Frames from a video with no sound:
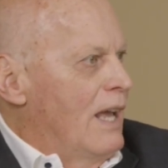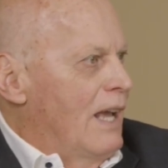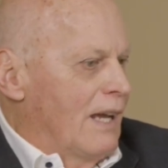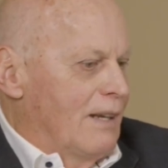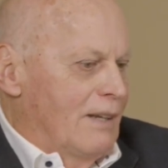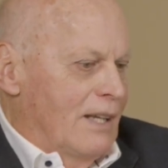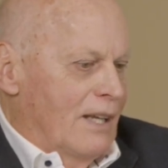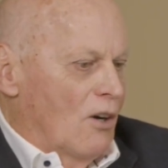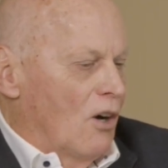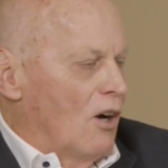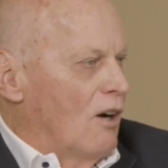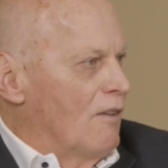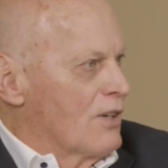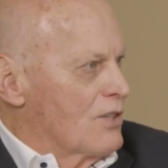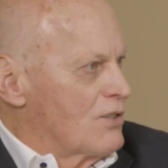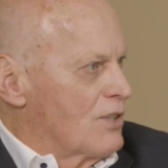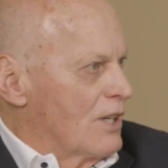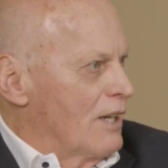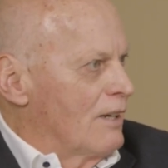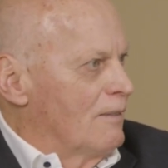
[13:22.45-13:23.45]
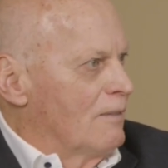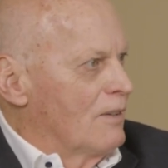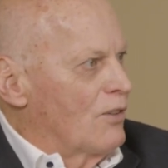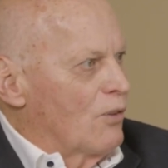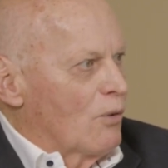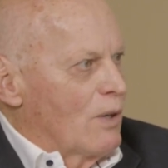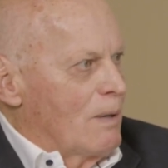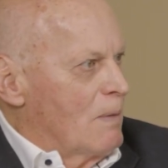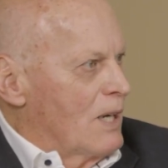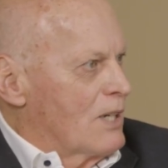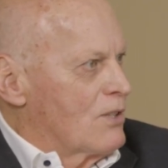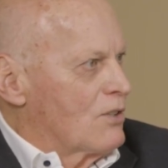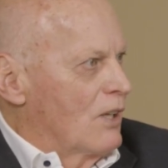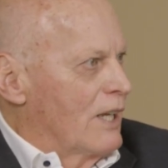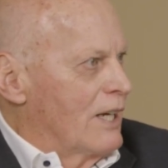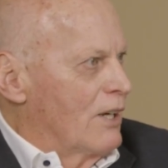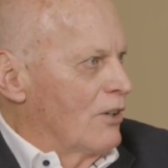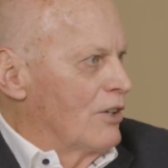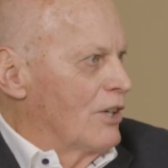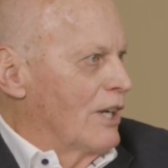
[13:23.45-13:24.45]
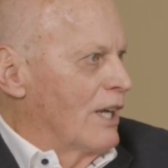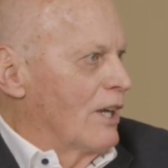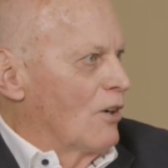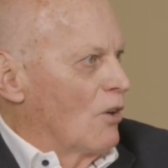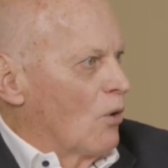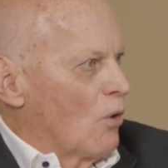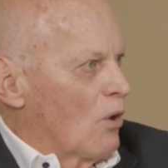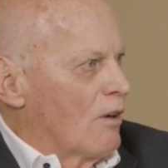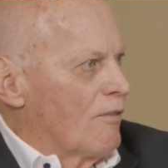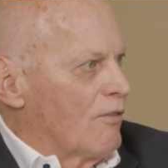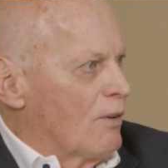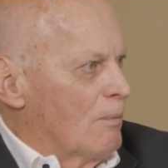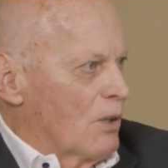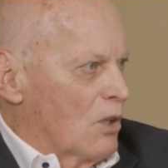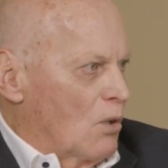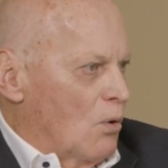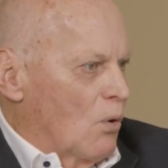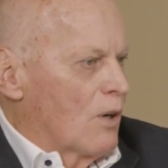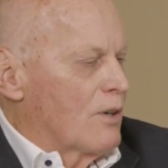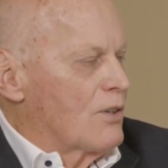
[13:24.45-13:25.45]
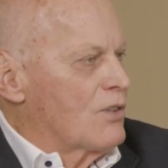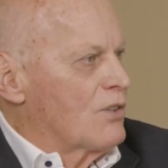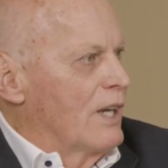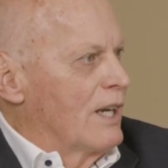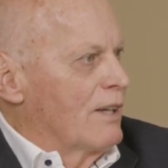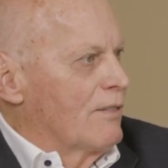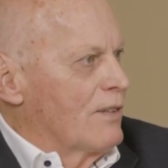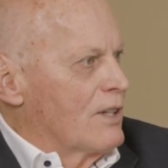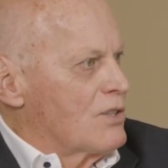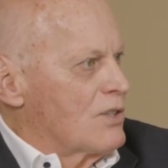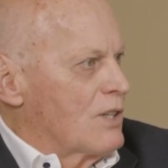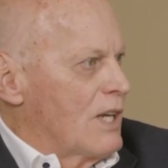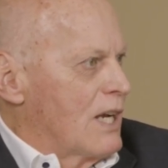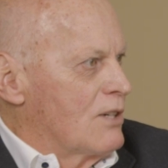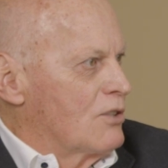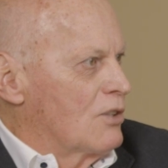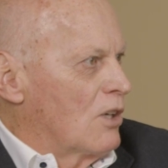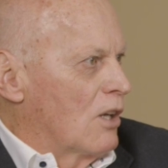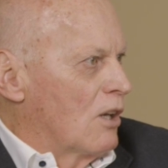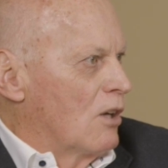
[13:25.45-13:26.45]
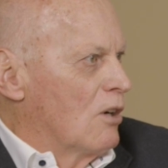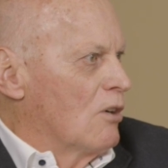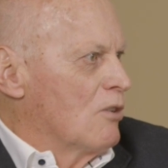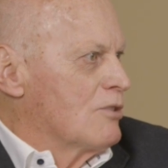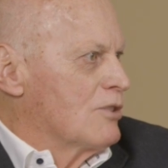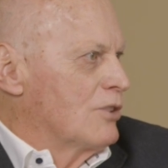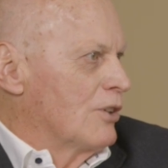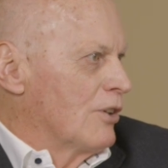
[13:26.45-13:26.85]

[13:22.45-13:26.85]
And then all of a sudden, 3 months later, you get an order from the court saying the estate's closed,